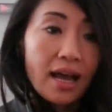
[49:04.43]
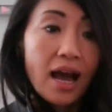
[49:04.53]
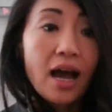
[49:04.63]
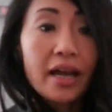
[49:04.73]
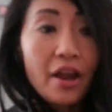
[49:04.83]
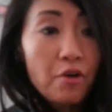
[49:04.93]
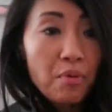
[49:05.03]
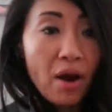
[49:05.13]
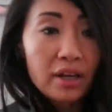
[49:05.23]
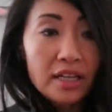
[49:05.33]
hair
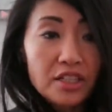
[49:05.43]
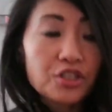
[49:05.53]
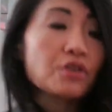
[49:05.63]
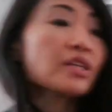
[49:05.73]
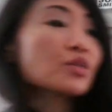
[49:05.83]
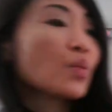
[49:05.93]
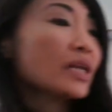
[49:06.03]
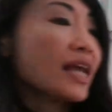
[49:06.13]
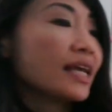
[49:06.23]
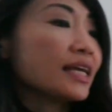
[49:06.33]
product. So this
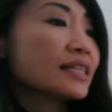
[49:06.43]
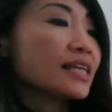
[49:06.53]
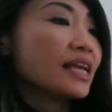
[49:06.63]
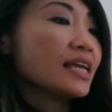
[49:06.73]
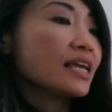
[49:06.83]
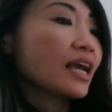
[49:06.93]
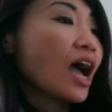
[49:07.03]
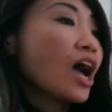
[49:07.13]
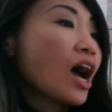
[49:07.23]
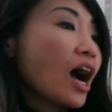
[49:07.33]
one is
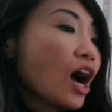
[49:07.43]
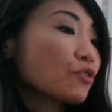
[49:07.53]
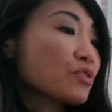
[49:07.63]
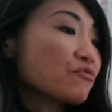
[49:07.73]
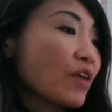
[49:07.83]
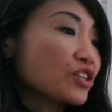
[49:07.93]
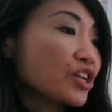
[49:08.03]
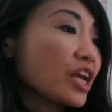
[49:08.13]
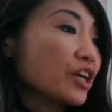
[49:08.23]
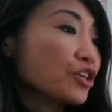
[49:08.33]
in
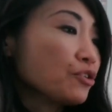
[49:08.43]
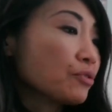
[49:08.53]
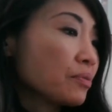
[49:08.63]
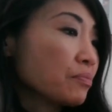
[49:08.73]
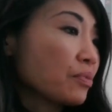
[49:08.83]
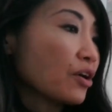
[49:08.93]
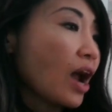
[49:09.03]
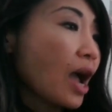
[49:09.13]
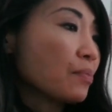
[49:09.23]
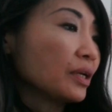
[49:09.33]
refreshing
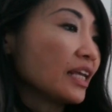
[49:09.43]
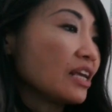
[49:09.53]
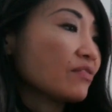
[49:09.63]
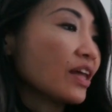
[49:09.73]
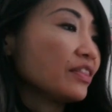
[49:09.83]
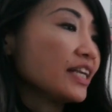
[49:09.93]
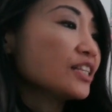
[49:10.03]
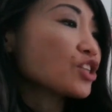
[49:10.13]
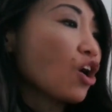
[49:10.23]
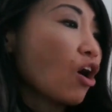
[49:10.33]
cucumber. I believe
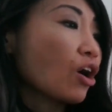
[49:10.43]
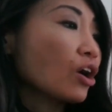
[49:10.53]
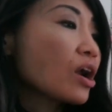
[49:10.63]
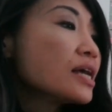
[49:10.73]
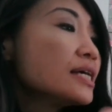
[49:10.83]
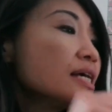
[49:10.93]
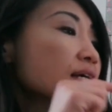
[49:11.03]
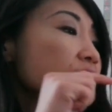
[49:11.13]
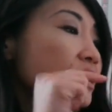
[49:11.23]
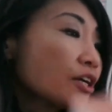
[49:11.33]
these are
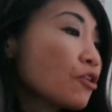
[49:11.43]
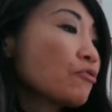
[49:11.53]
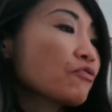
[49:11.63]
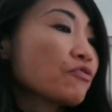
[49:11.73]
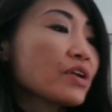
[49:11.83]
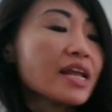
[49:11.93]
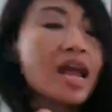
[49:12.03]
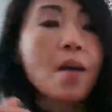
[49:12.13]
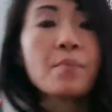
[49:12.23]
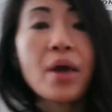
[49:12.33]

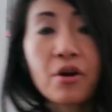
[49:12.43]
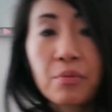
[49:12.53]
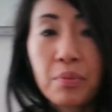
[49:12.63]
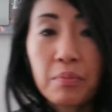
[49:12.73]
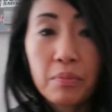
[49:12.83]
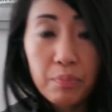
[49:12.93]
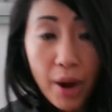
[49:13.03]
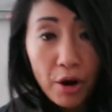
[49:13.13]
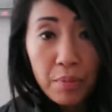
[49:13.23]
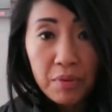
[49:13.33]
silicone-free,
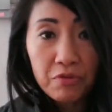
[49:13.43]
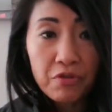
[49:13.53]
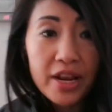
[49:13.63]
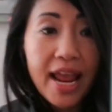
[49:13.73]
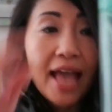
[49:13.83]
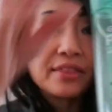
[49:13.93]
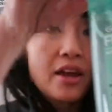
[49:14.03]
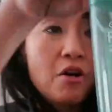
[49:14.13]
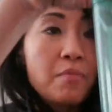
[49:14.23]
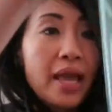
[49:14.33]
paraben-free, and
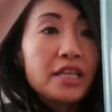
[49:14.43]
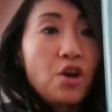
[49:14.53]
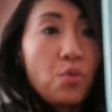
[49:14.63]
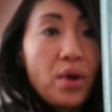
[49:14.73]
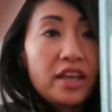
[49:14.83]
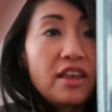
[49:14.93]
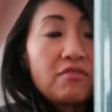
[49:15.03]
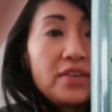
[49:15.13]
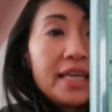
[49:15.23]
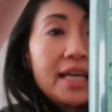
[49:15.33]
they are made with
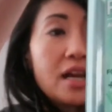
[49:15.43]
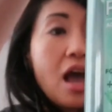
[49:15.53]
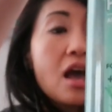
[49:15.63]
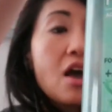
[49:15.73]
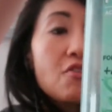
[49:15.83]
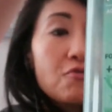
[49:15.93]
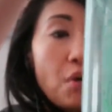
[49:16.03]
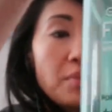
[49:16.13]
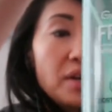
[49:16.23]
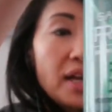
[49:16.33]
vegan
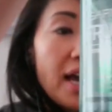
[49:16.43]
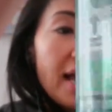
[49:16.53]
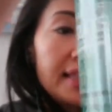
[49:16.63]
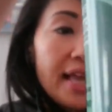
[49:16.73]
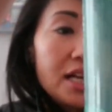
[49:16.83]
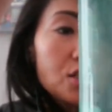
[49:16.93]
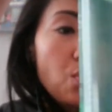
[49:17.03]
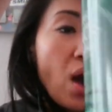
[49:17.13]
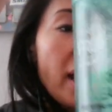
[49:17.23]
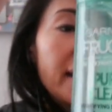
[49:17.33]
formula, and that is
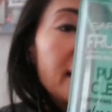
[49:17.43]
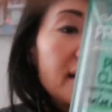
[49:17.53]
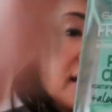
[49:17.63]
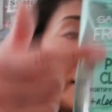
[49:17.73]
why